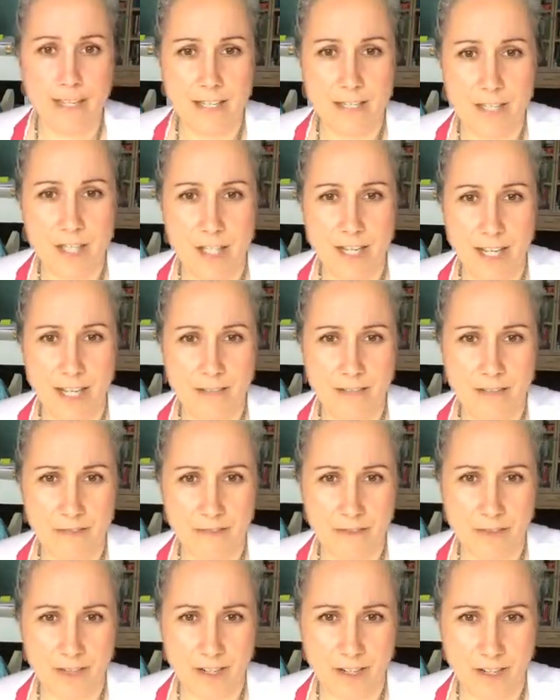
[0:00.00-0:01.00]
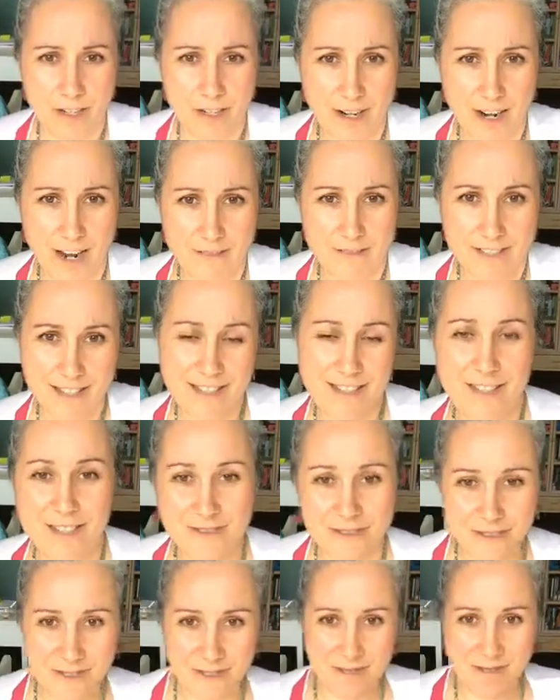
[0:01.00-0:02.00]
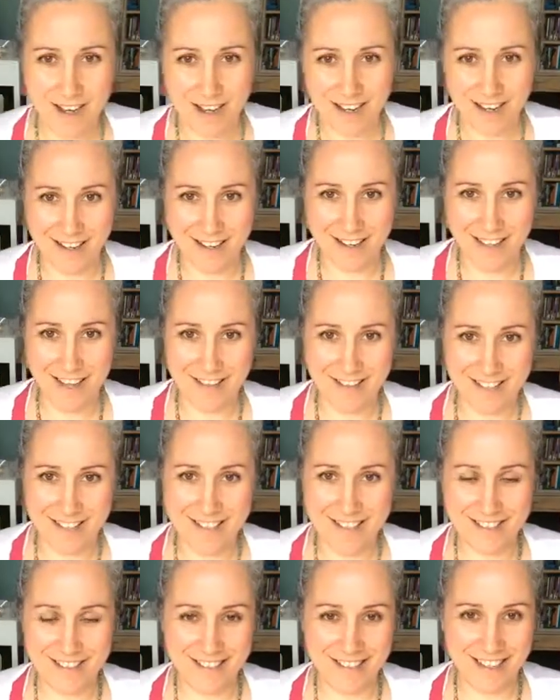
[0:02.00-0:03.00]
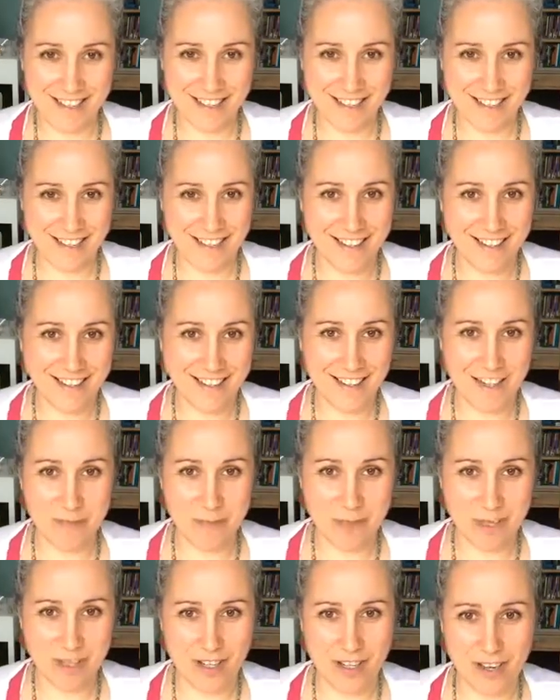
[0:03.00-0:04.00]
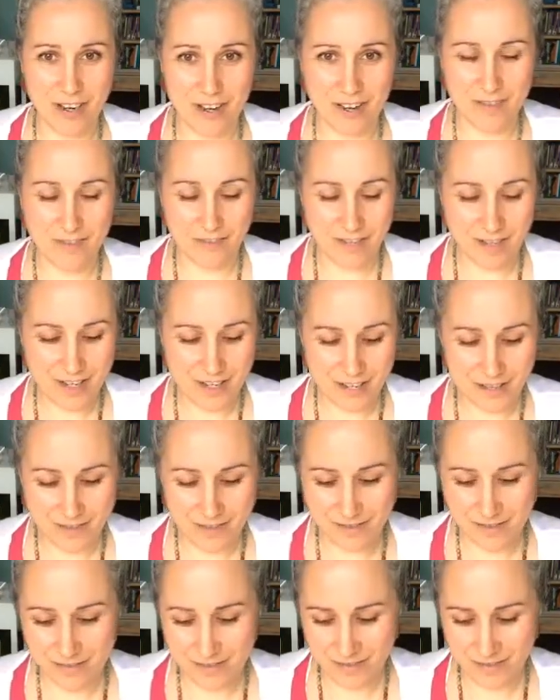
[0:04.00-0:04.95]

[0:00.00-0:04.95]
Jennifer, haven't seen you in a while. How are you doing? I'm gonna pull a card for you.